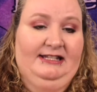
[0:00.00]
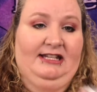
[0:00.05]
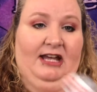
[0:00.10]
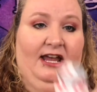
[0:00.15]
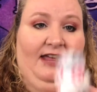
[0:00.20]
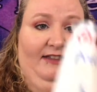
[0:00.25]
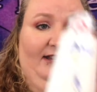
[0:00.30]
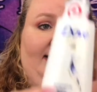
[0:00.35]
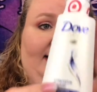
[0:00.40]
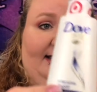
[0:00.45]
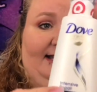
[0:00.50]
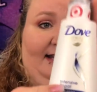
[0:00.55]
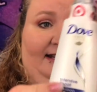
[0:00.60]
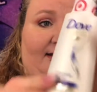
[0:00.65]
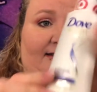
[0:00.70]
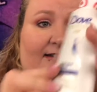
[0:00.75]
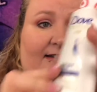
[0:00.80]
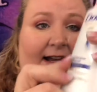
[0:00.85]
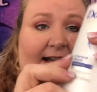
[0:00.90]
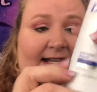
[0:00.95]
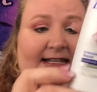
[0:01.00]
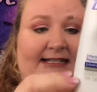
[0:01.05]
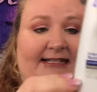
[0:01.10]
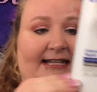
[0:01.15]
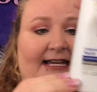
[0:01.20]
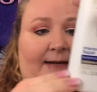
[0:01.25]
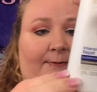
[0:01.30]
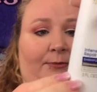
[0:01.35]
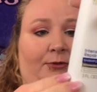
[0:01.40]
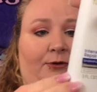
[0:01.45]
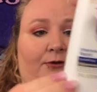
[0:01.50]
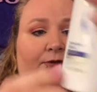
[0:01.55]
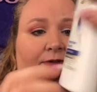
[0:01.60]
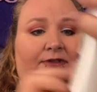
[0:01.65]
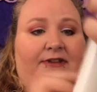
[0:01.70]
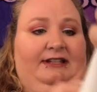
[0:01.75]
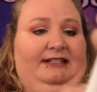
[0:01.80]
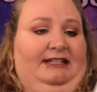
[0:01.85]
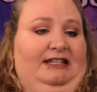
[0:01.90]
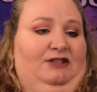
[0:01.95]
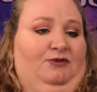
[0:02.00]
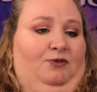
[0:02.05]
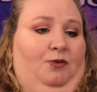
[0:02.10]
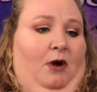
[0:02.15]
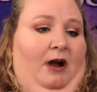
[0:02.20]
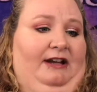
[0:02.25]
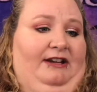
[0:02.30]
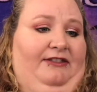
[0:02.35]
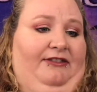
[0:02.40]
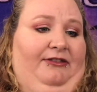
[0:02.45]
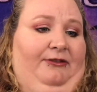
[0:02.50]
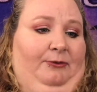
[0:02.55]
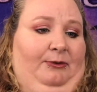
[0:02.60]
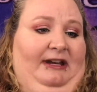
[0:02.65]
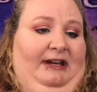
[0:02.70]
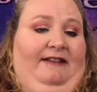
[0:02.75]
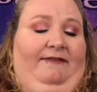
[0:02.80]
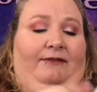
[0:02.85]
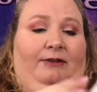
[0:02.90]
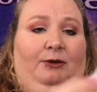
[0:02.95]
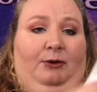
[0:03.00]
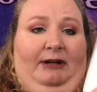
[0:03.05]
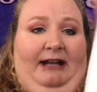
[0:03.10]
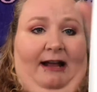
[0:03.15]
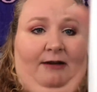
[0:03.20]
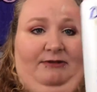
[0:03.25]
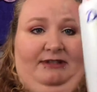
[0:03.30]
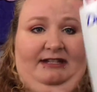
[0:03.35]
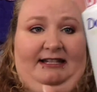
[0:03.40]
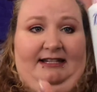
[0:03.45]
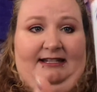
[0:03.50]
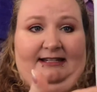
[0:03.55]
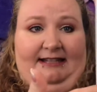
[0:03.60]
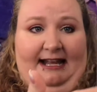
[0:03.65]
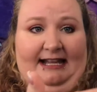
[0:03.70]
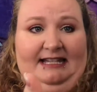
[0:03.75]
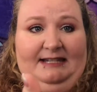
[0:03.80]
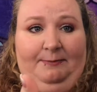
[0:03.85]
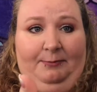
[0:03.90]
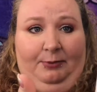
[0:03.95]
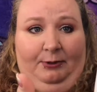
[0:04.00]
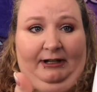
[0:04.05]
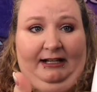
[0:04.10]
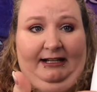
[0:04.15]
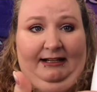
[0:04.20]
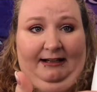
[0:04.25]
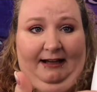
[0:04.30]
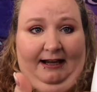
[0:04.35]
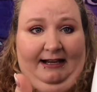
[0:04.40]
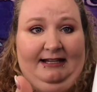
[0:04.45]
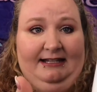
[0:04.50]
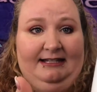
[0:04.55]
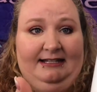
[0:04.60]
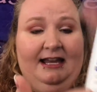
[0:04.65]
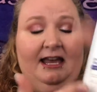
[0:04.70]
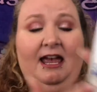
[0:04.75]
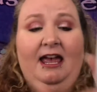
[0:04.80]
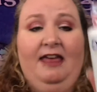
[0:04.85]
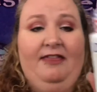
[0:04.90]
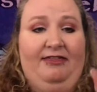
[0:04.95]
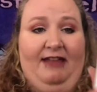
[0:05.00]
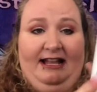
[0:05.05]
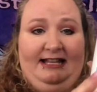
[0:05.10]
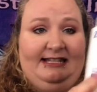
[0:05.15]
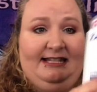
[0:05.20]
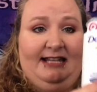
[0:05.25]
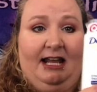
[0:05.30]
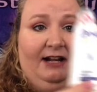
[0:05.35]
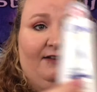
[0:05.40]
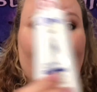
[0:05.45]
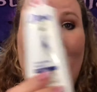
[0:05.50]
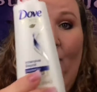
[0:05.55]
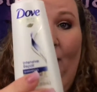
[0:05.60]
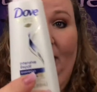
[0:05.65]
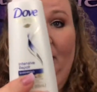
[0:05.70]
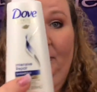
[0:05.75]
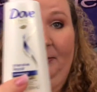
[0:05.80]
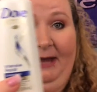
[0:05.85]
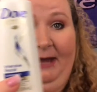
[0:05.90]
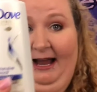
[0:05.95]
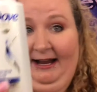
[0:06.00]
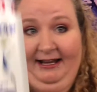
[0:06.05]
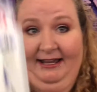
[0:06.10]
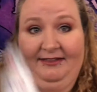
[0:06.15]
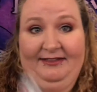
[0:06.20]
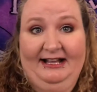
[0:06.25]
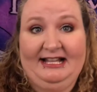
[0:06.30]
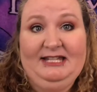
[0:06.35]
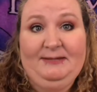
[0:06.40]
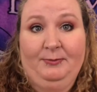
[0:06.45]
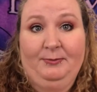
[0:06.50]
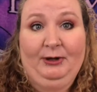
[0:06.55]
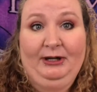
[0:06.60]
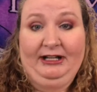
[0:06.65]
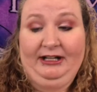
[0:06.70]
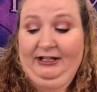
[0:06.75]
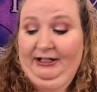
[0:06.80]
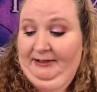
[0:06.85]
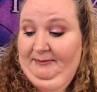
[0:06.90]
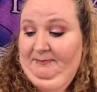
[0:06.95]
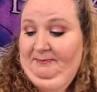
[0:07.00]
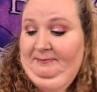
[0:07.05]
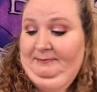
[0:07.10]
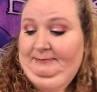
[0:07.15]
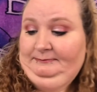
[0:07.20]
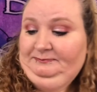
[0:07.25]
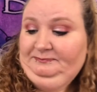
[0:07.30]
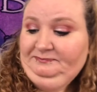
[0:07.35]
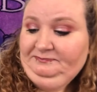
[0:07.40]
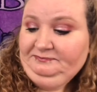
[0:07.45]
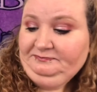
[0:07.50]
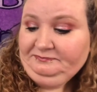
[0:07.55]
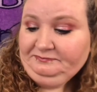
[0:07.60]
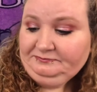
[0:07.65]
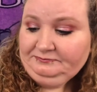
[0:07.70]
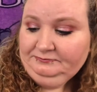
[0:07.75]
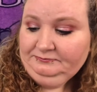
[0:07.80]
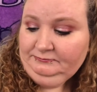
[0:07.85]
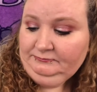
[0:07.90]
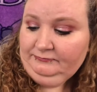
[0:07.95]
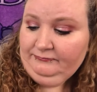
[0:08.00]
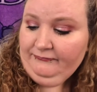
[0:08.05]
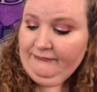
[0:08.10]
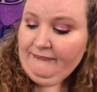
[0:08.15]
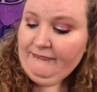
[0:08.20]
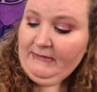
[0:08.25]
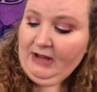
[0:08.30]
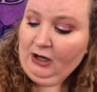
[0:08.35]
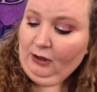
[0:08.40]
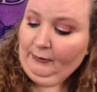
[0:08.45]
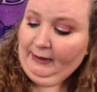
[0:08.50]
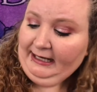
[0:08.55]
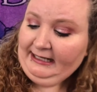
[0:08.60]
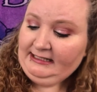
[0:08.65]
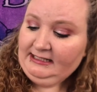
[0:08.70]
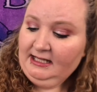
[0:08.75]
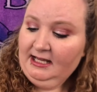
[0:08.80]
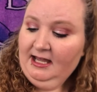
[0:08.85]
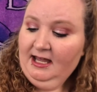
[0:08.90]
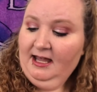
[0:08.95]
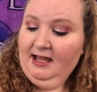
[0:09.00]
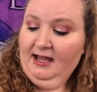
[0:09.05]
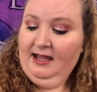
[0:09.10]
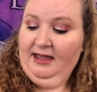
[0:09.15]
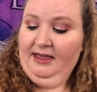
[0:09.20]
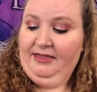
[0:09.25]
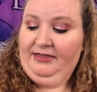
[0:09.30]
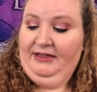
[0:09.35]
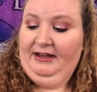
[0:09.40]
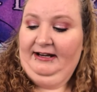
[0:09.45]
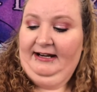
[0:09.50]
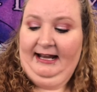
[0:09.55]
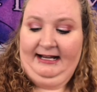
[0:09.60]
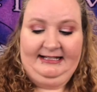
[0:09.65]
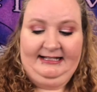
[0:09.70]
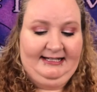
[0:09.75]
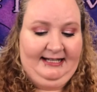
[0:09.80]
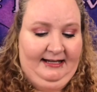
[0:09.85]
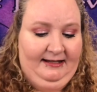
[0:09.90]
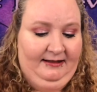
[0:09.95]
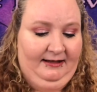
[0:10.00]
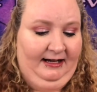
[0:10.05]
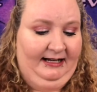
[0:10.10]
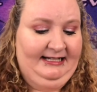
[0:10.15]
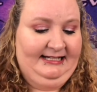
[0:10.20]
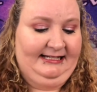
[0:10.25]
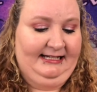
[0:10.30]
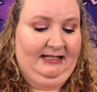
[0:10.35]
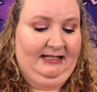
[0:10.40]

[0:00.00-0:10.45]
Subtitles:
So, and this is a nice sample. This is what, 3 fluid ounces. That's pretty nice. That's not a foil packet. That's pretty good. All right. The next thing that I